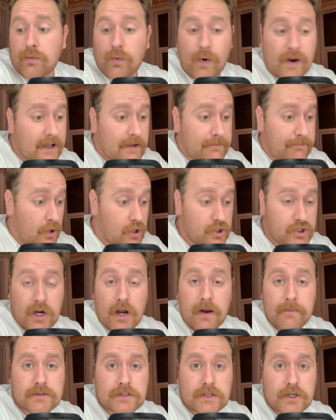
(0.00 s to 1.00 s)
When push
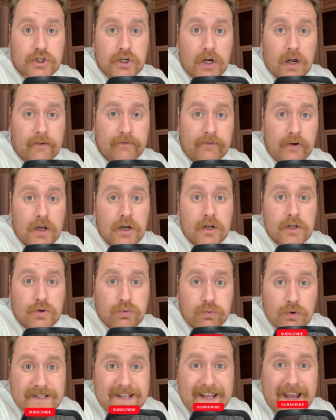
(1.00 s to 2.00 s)
comes to shove,
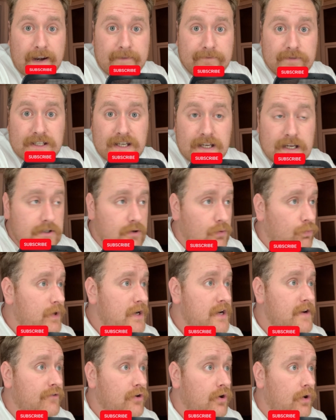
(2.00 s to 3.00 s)
towards the end of the season, when
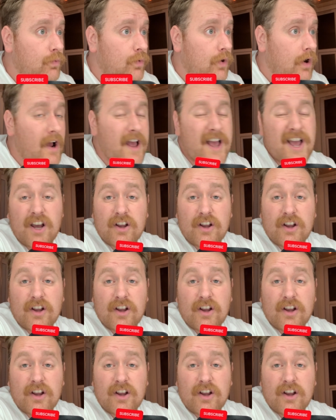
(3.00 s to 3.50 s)
you've got, what,